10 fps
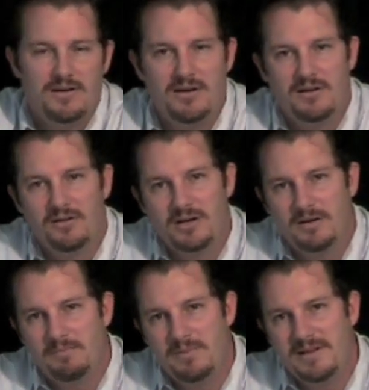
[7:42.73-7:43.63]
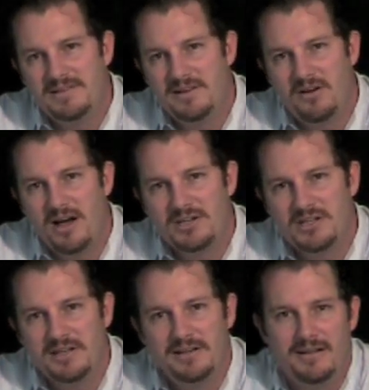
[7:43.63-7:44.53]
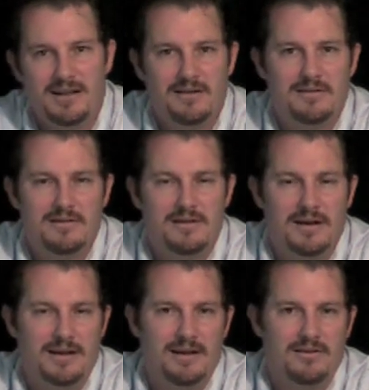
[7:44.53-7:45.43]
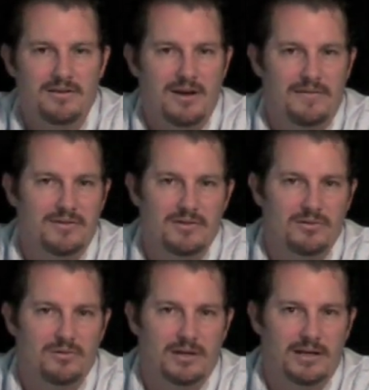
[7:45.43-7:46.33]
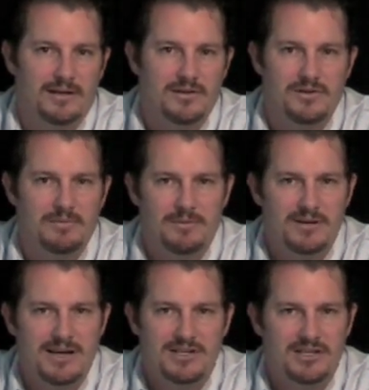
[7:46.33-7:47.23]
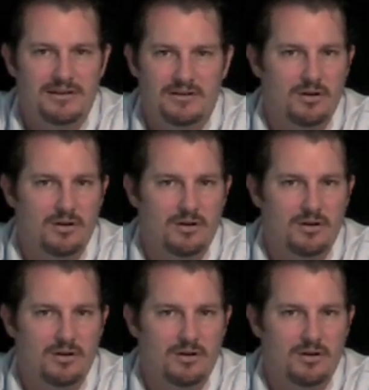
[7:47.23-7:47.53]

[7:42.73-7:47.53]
You need to look at bids and auctioning, and then again, you have to do implementation